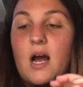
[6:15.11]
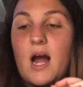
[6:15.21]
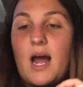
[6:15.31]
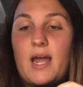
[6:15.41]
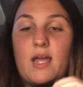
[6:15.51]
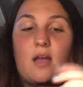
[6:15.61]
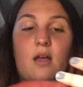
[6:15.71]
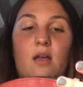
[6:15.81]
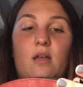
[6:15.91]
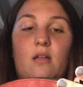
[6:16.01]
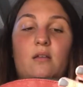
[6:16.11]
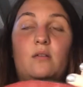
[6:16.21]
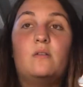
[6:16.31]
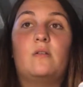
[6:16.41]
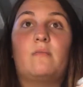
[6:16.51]
I
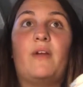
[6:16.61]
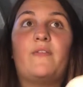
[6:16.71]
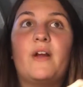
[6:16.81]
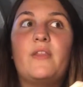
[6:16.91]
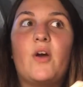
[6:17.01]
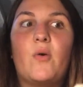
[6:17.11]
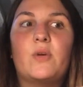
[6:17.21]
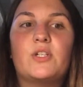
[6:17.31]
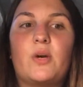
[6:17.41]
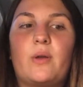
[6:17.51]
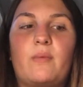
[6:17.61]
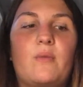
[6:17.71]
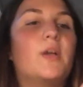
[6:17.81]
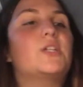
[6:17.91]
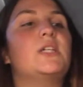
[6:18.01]
my friend though was showing me
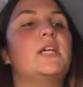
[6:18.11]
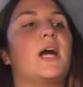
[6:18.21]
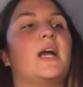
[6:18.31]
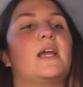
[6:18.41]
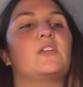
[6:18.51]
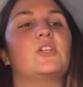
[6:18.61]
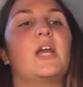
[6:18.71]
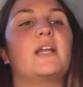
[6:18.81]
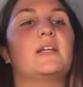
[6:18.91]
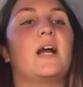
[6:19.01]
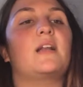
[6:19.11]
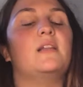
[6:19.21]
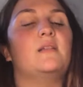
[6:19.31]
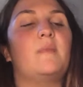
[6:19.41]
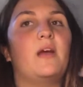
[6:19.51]
what she got and she hadn't gotten it
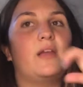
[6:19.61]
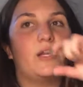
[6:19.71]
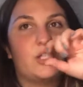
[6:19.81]
in the mail yet.